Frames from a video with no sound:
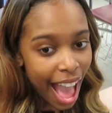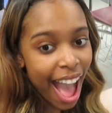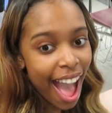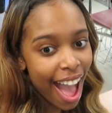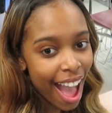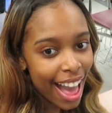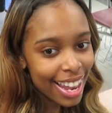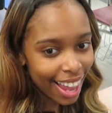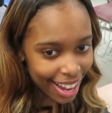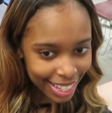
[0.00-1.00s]
I
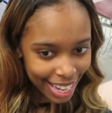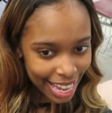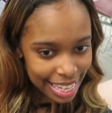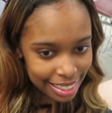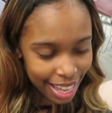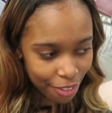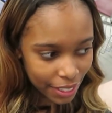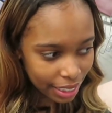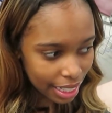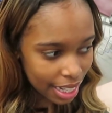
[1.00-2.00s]
like it. It's
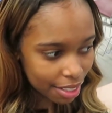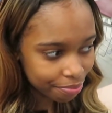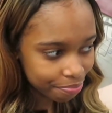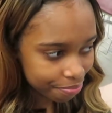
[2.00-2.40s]
definitely,